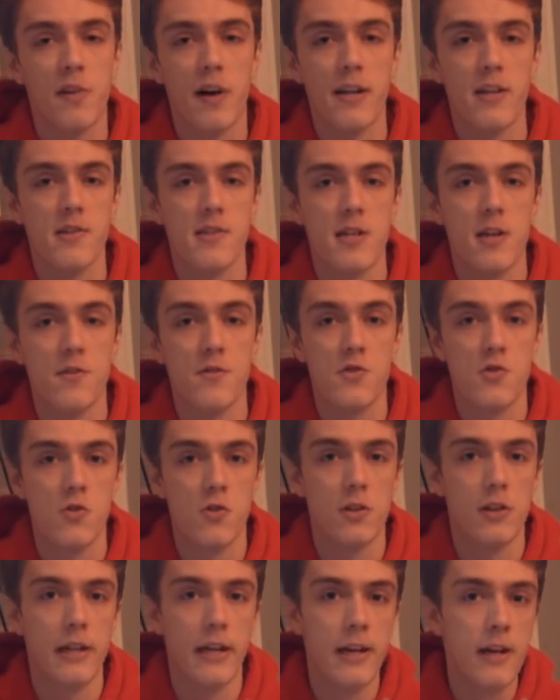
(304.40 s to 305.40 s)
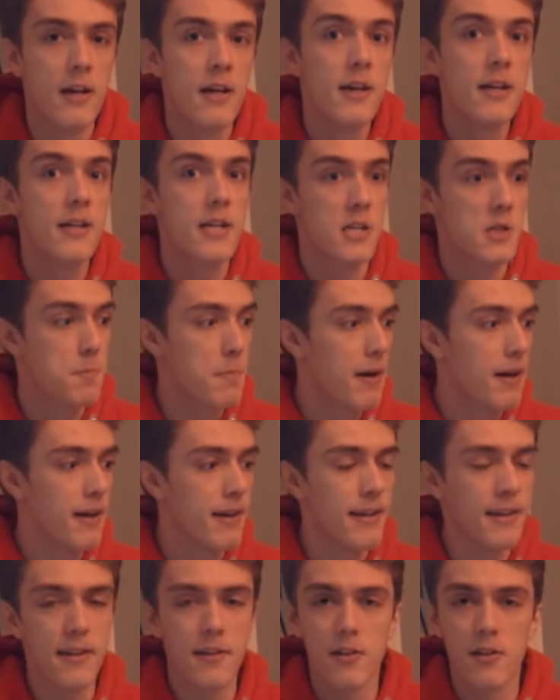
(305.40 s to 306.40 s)
find yourself struggling
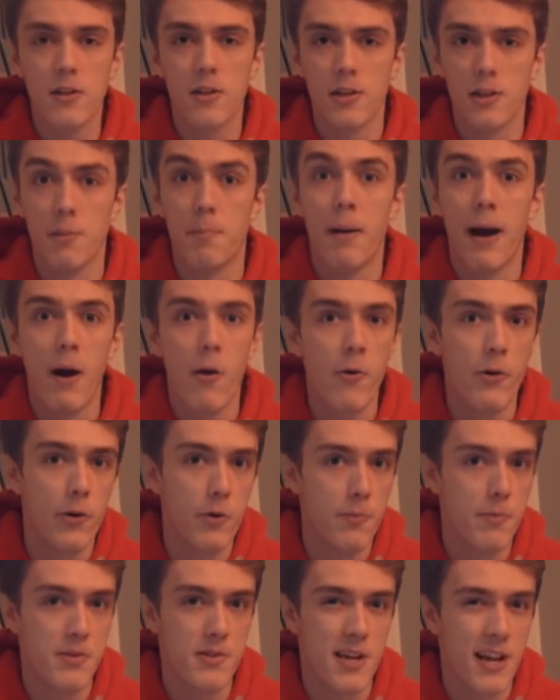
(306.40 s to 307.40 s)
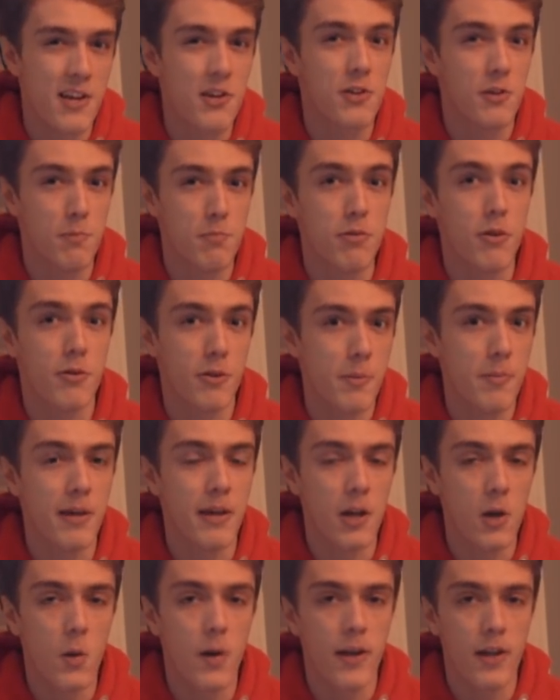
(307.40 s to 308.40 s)
despite your power numbers actually probably
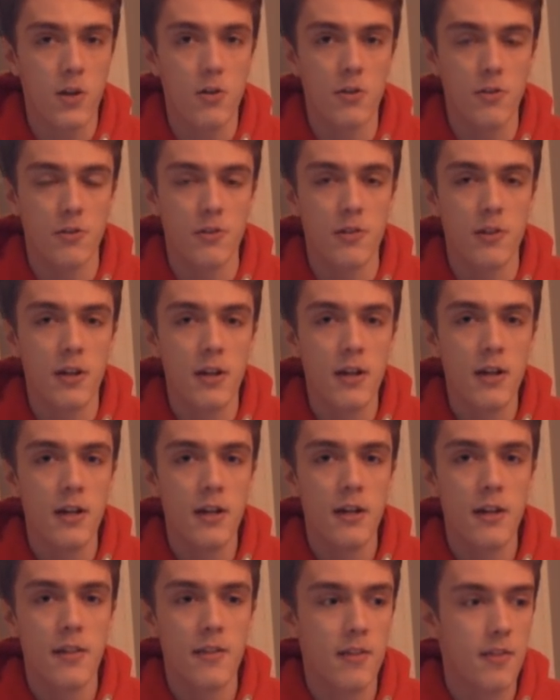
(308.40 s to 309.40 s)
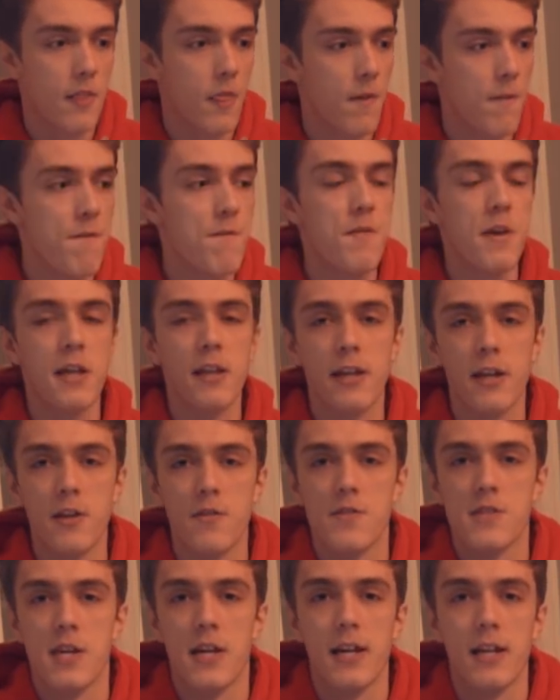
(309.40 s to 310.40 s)
being quite good, the feeling
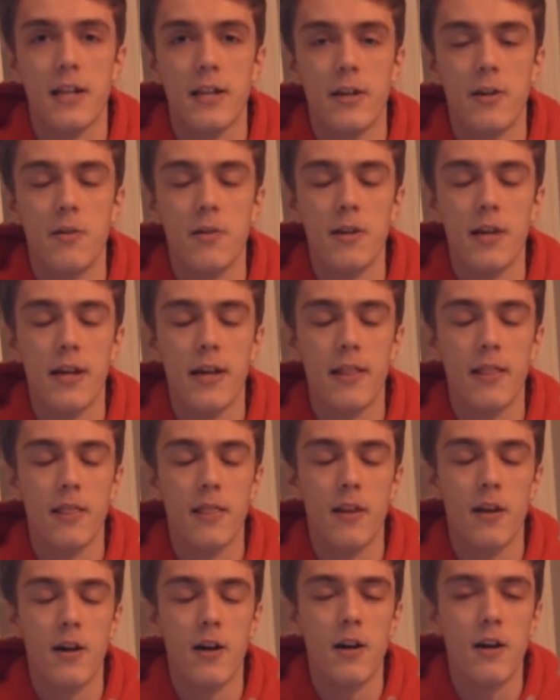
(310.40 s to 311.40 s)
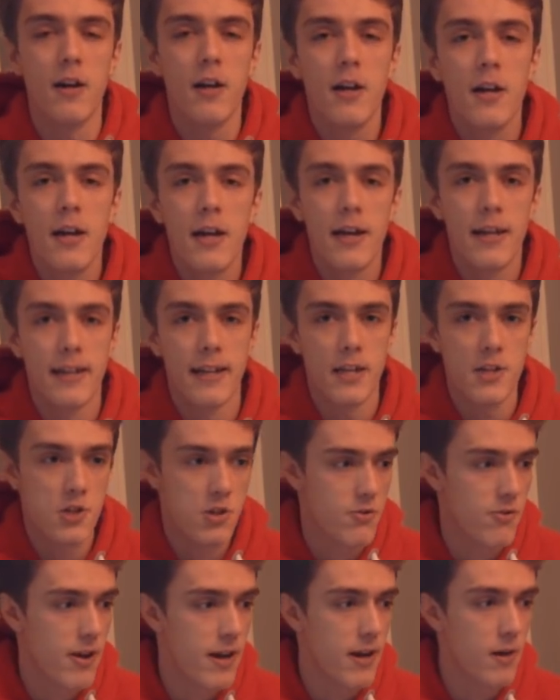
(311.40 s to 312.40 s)
of cycling in that
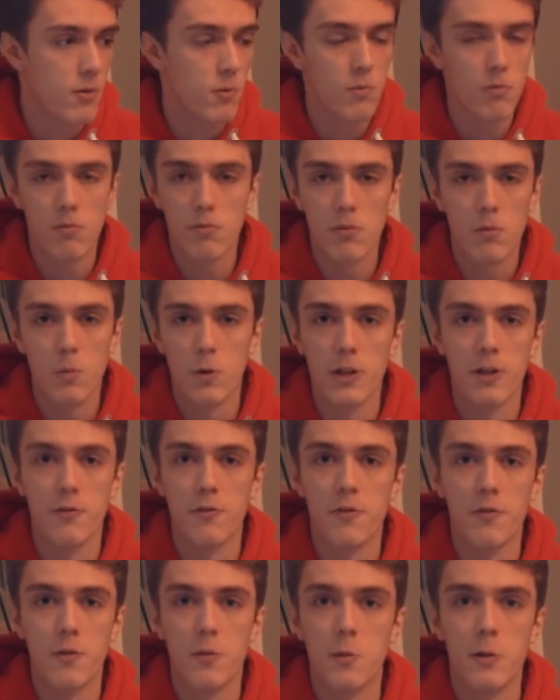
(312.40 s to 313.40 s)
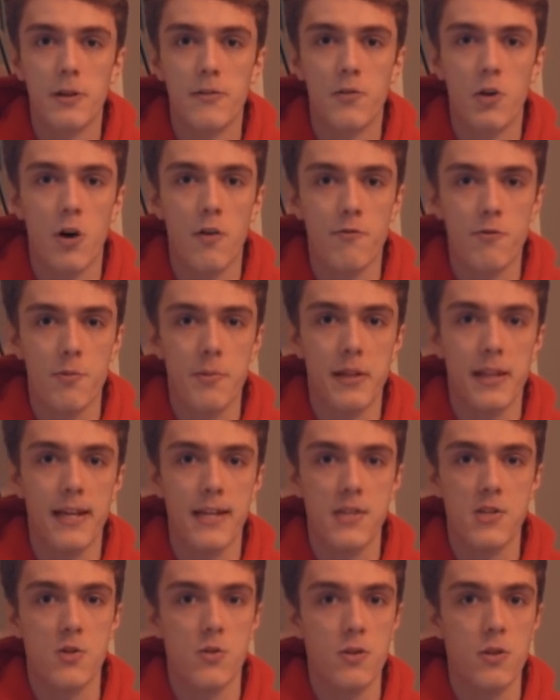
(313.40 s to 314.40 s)
terrain will have gone from your
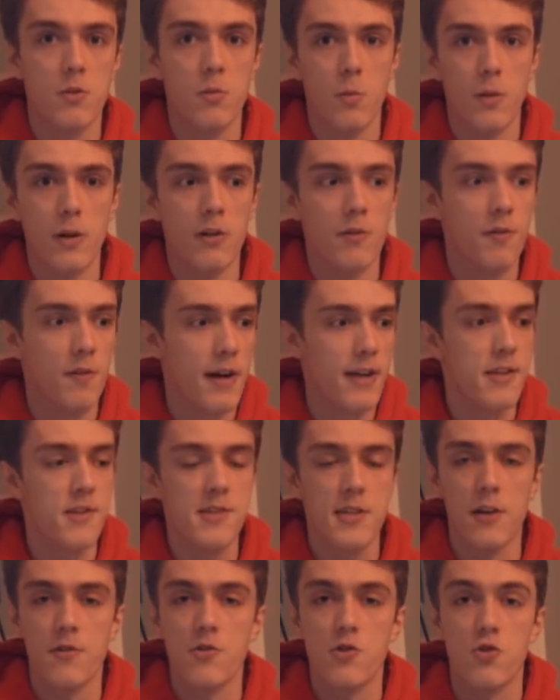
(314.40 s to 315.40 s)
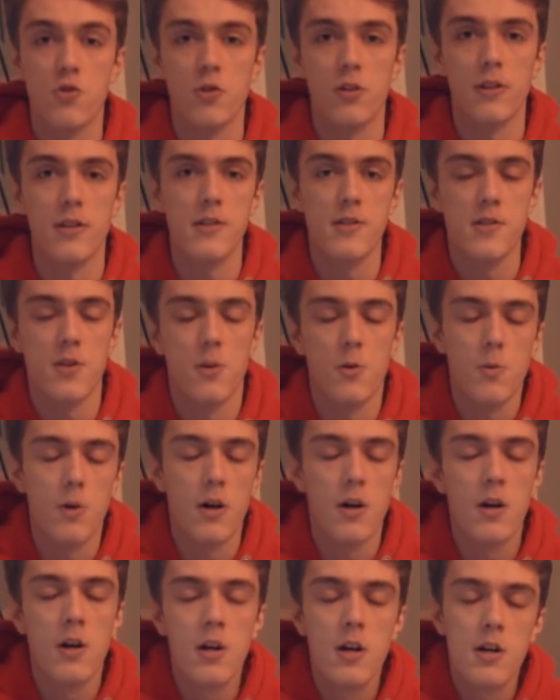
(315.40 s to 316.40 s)
legs, so you will find yourself struggling
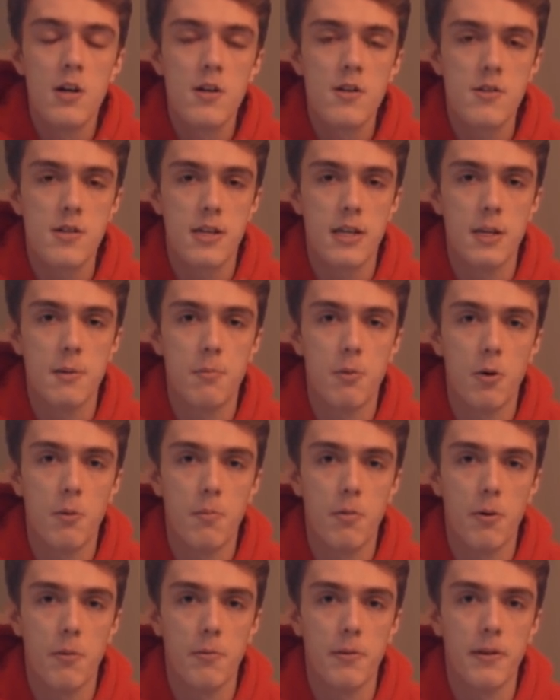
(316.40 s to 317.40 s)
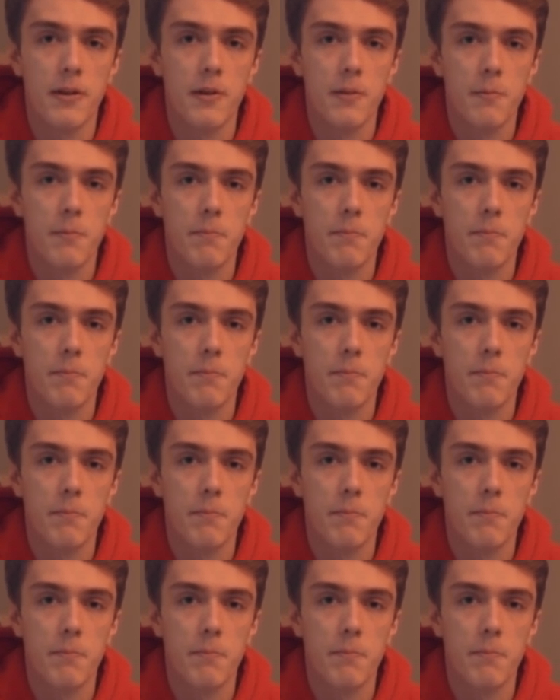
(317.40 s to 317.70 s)
to keep up probably.